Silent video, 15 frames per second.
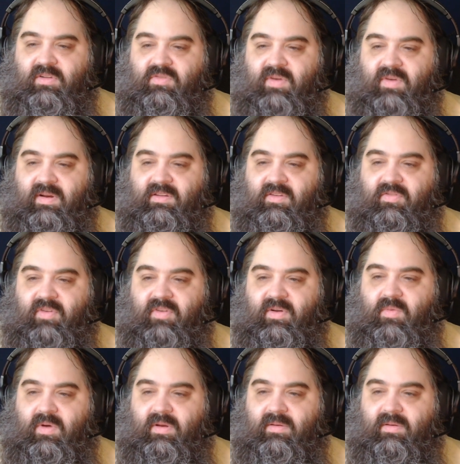Ultron is a
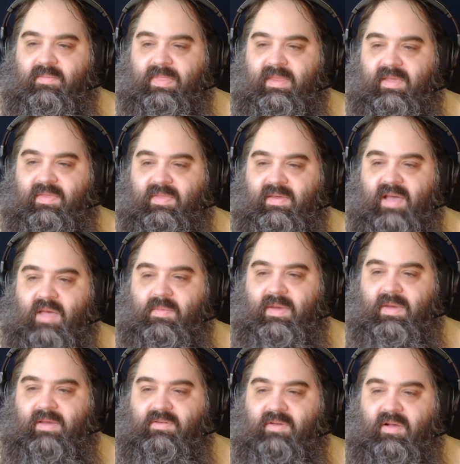fun one. In the
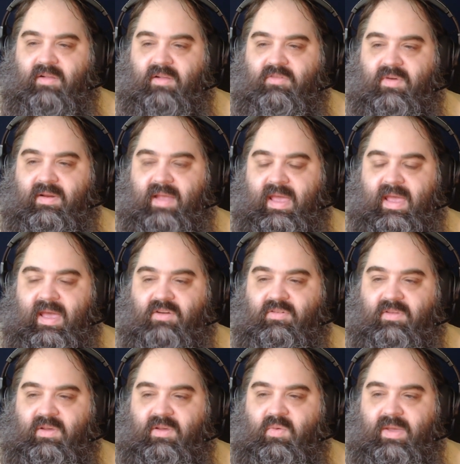comics, Ultron
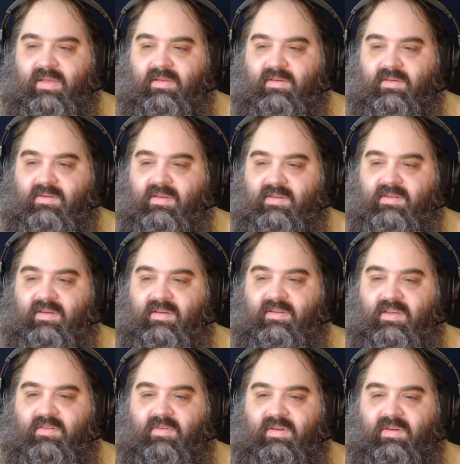actually wins,
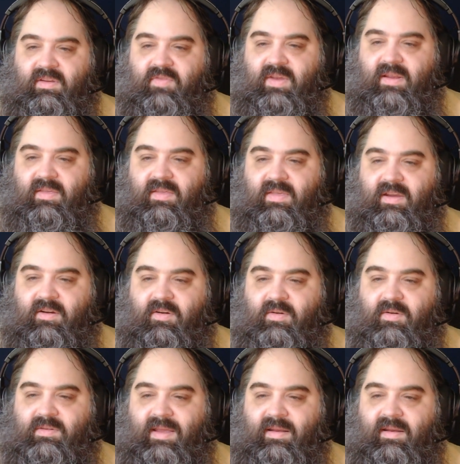successfully defeating the
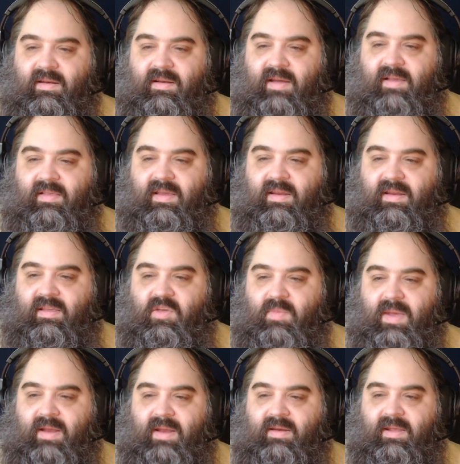heroes and annihilating
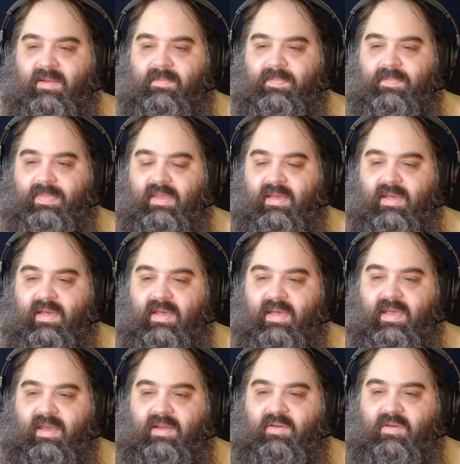humanity.
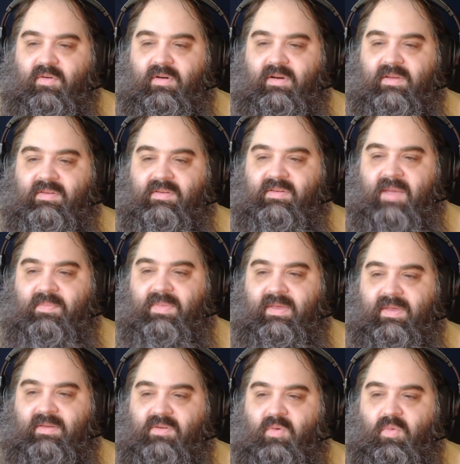In order to stop
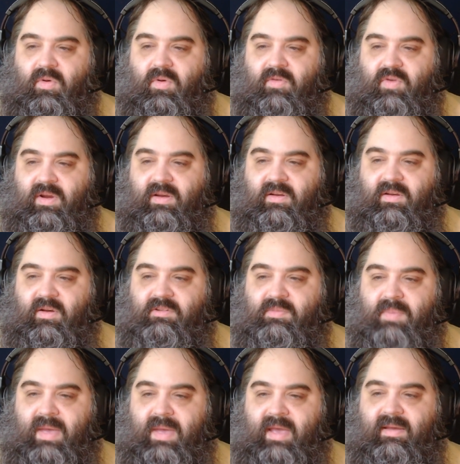this, Wolverine goes
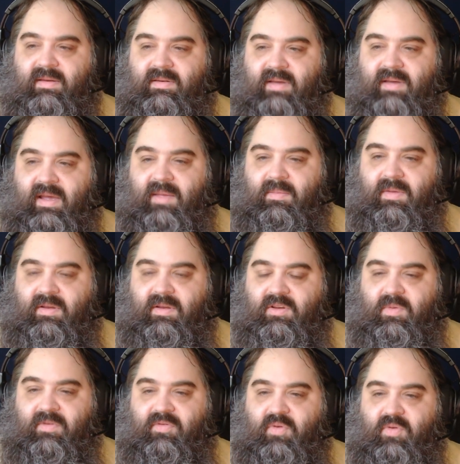back in time
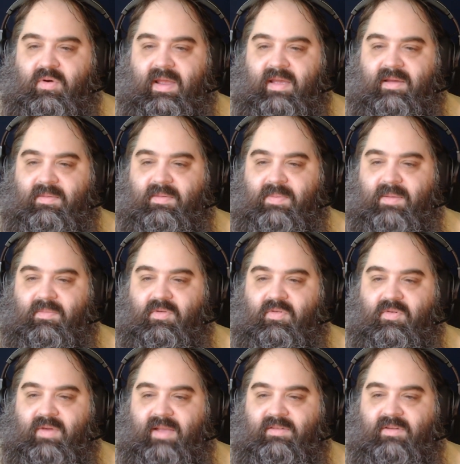to before Hank Pym
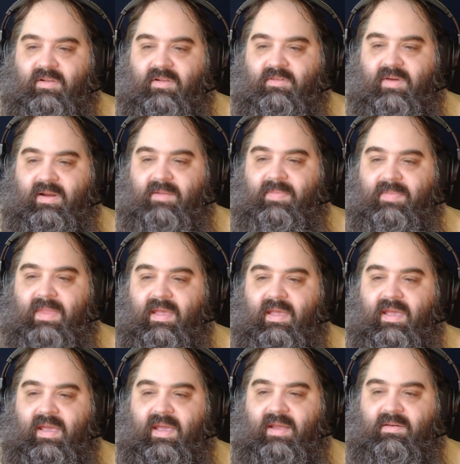creates Ultron,
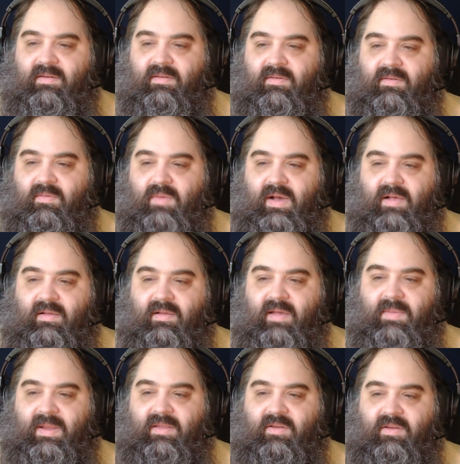and, well,
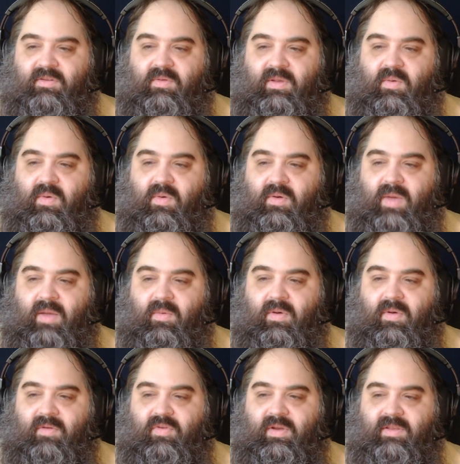there's only one way
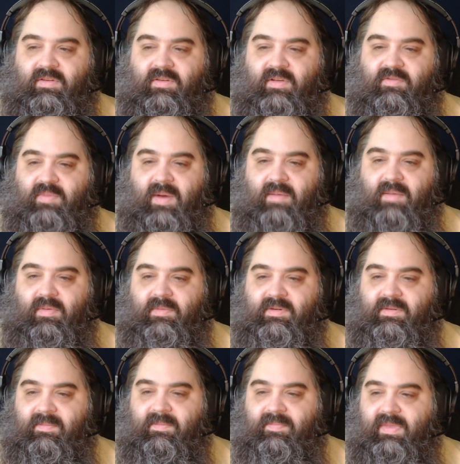Wolverine solves
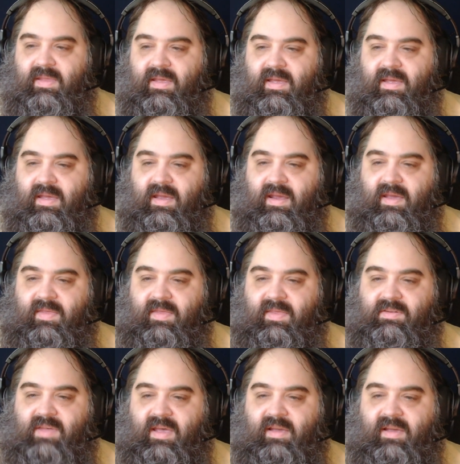problems. The
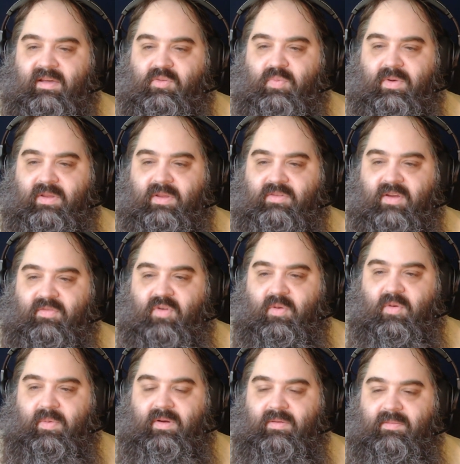saga is pretty
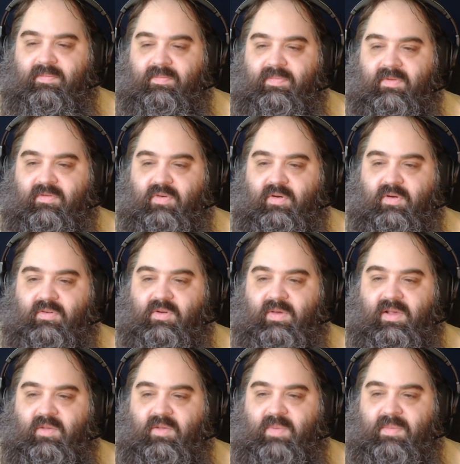straightforward. First, you
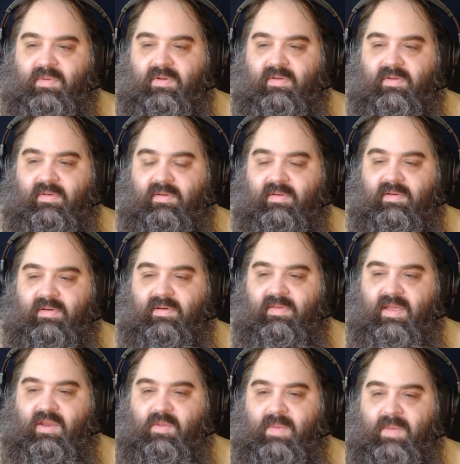kill people,
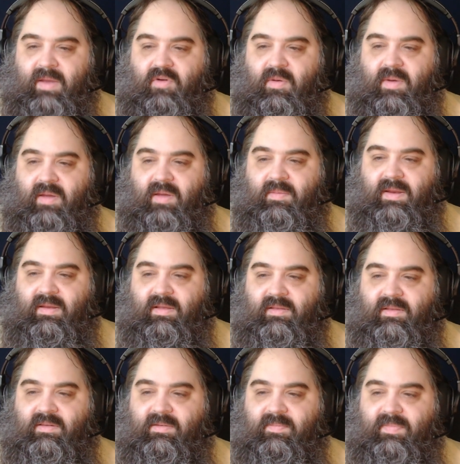then you make robot
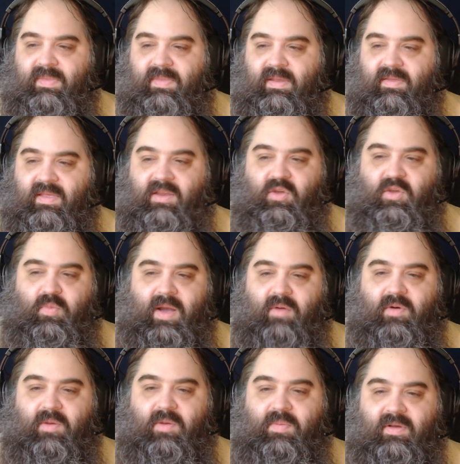minions, then you
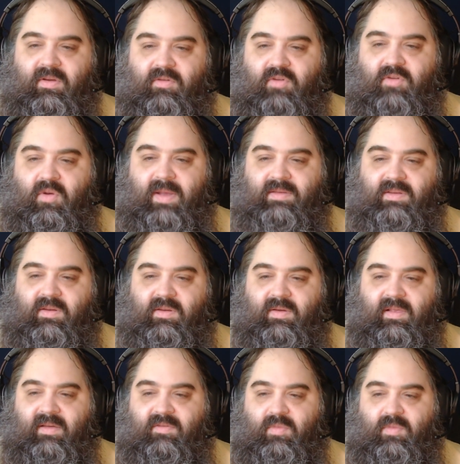power up all your robots and you
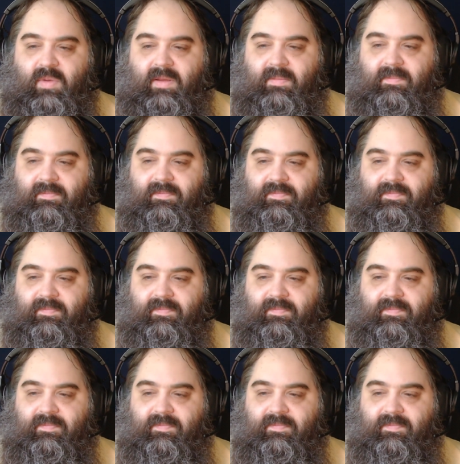kill everybody.